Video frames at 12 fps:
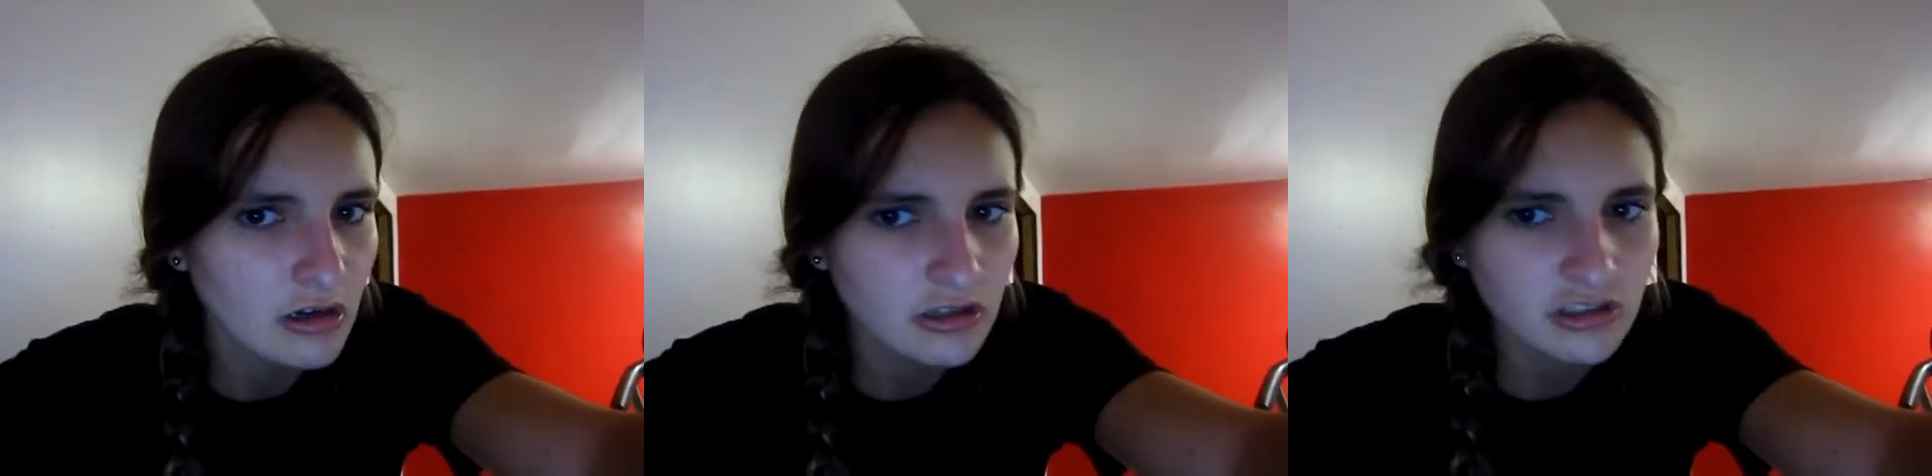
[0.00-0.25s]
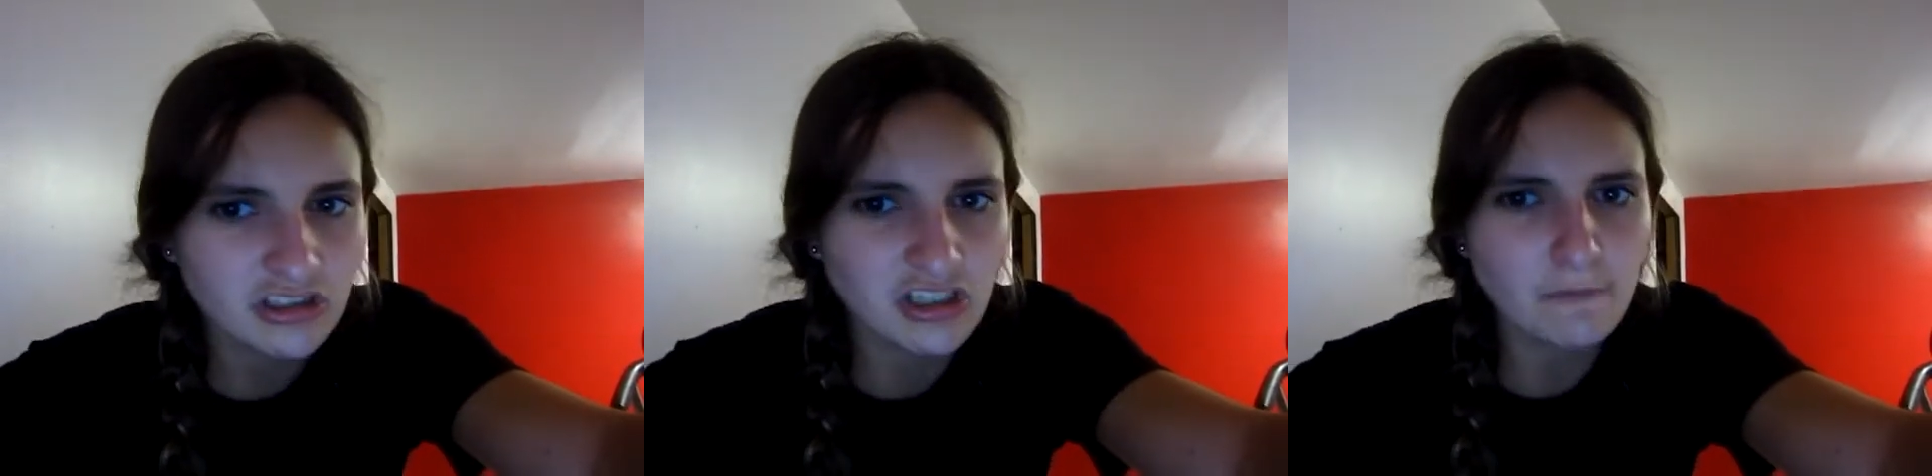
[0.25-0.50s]

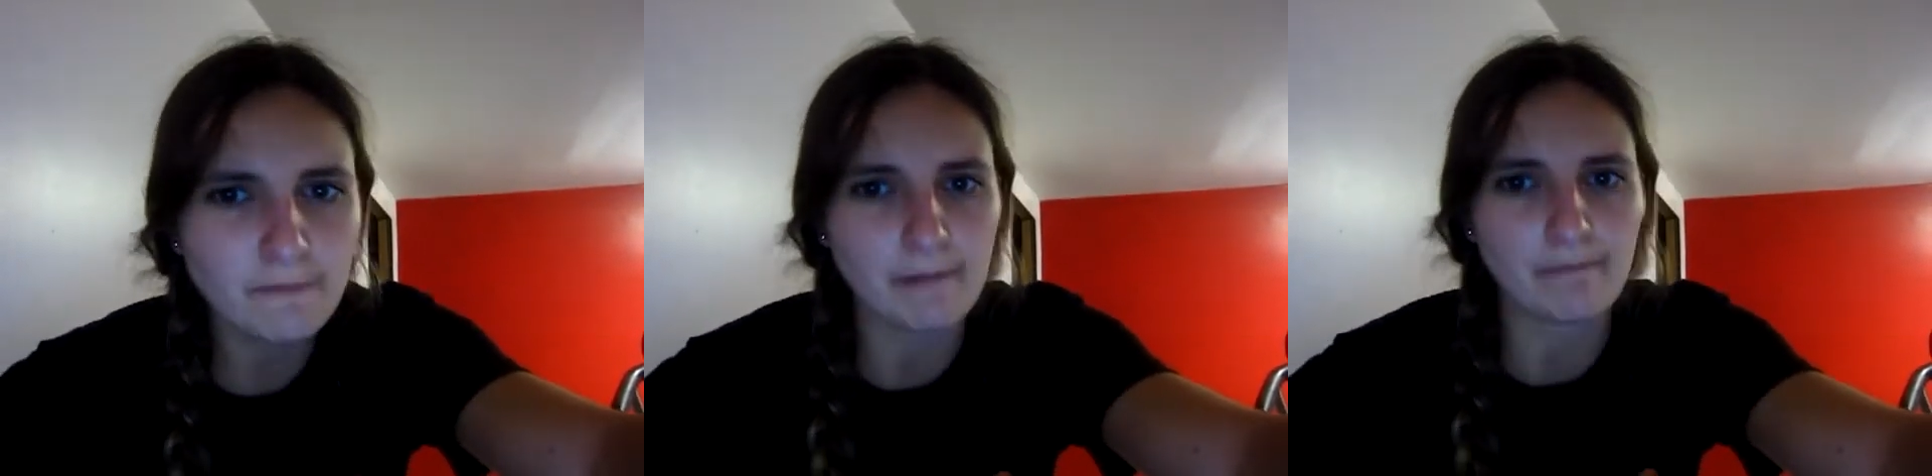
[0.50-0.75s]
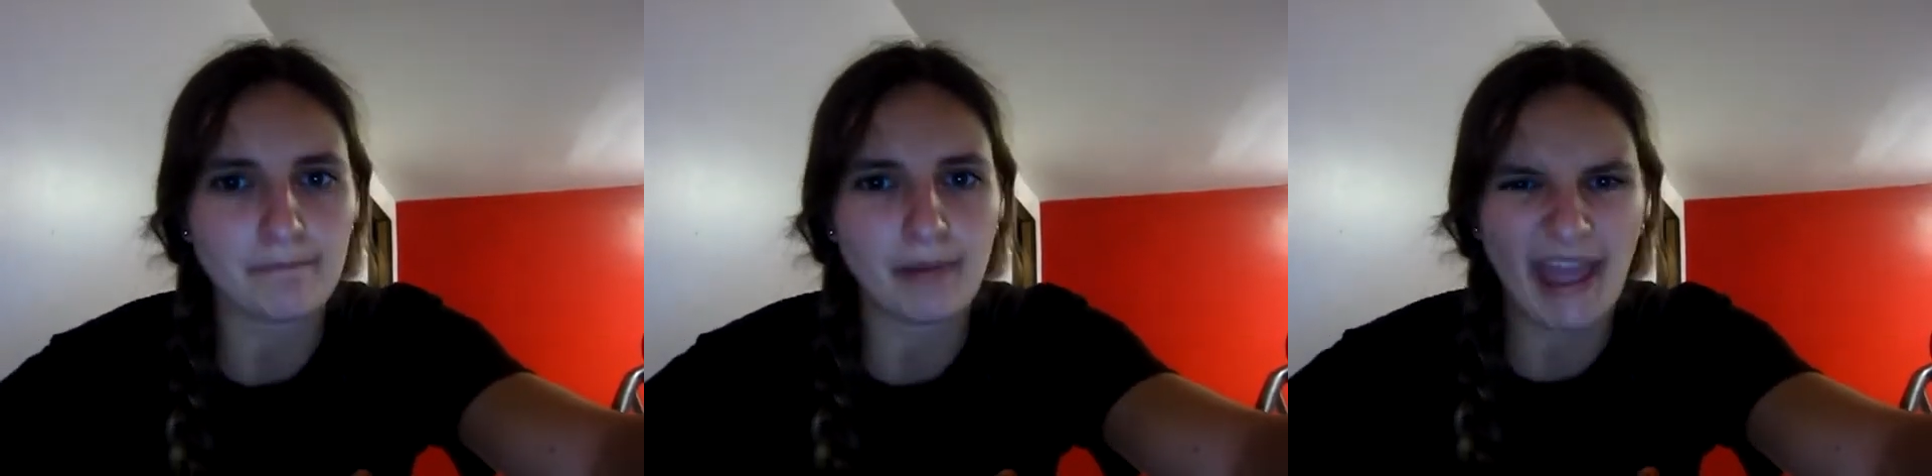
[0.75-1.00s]

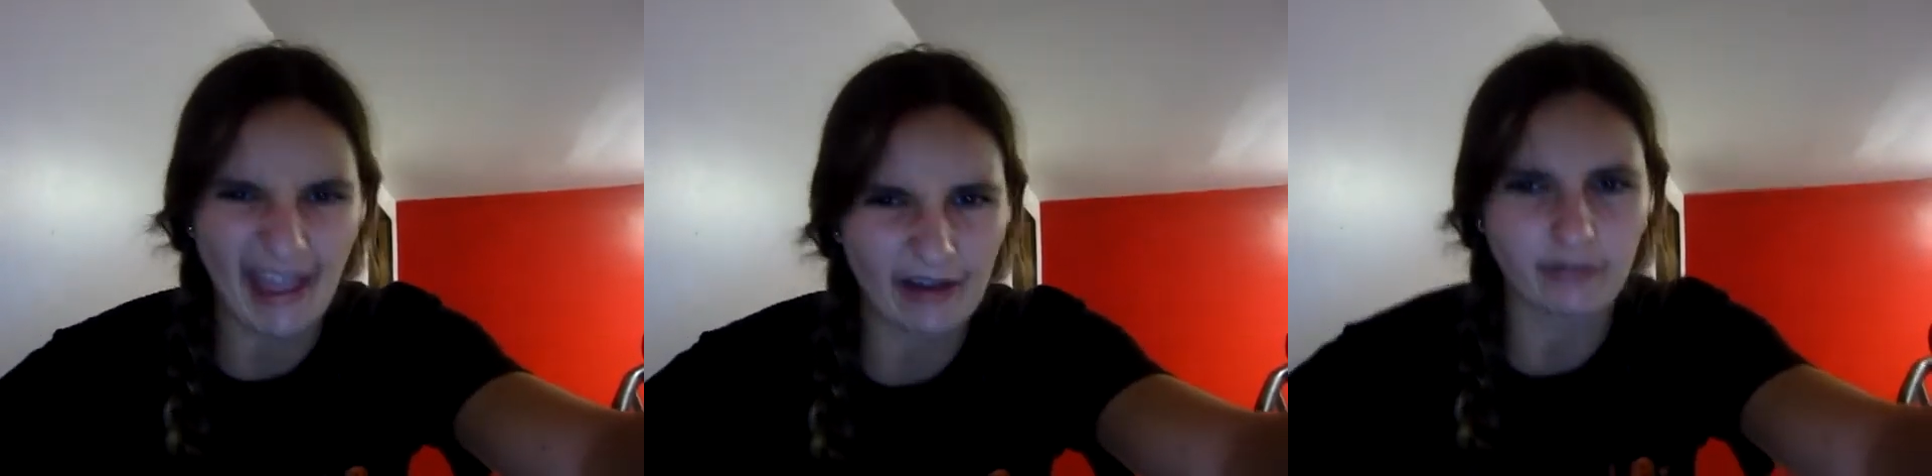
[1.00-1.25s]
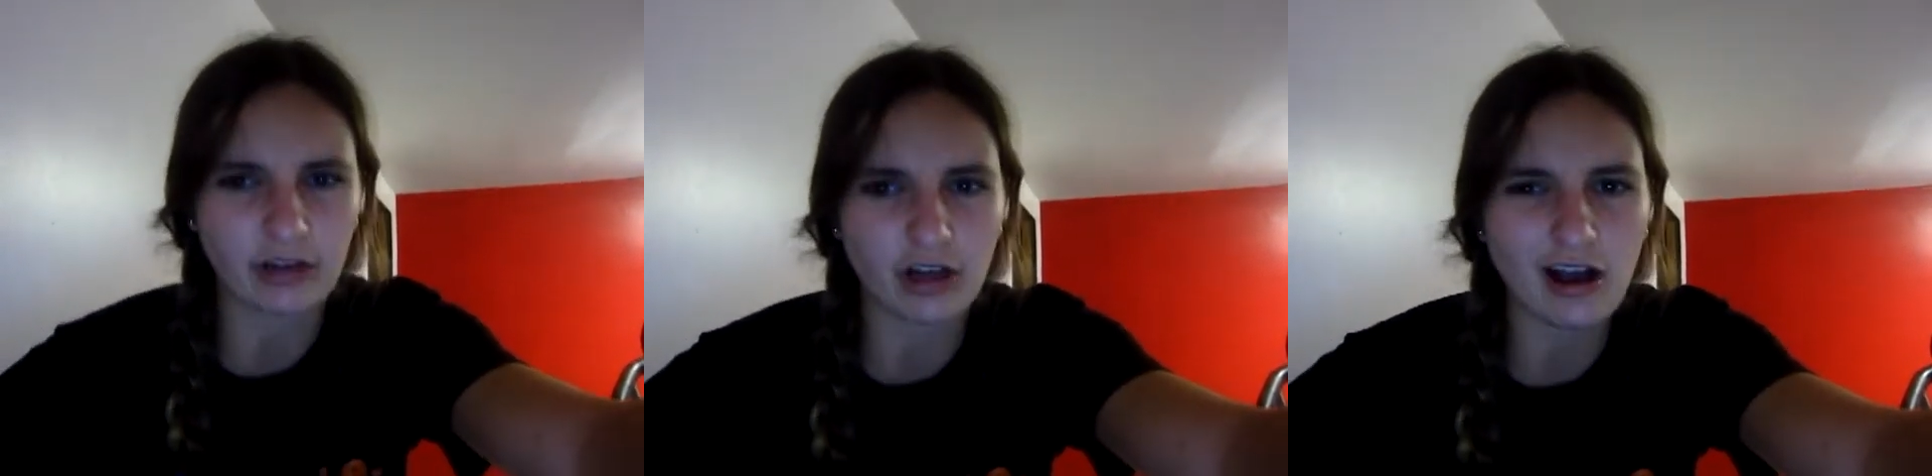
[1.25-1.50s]
Stupid
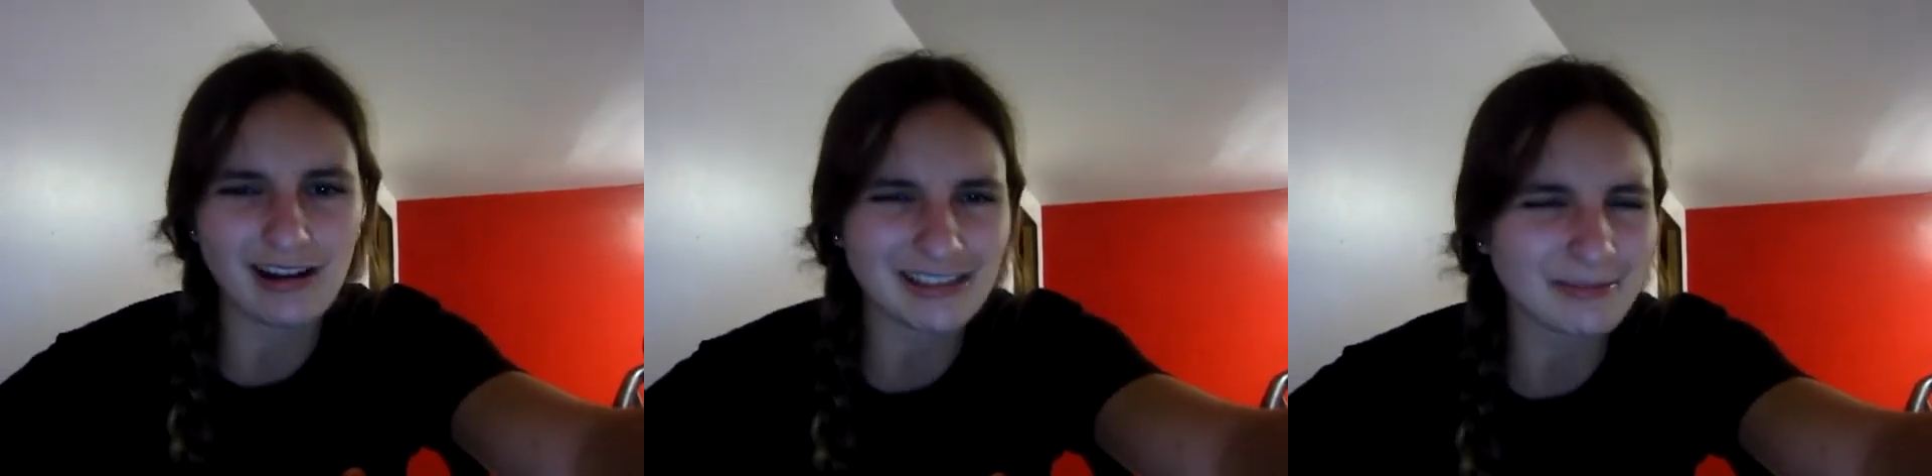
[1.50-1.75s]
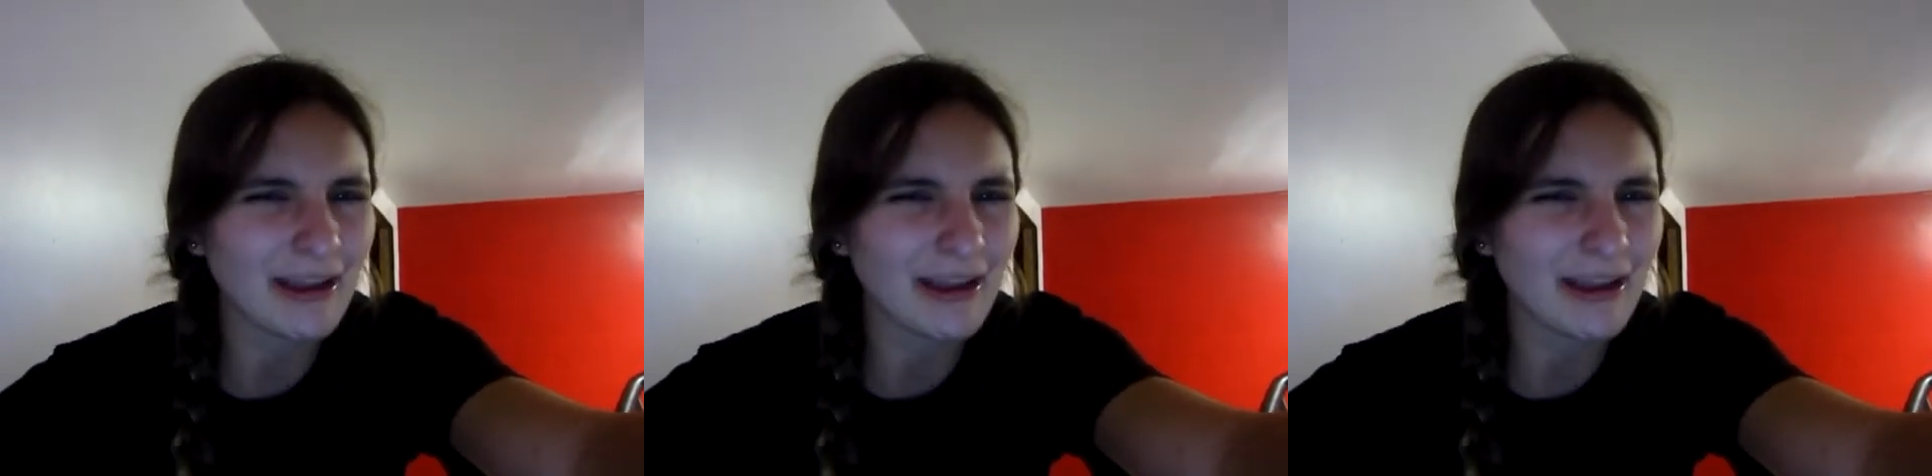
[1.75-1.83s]
paradox.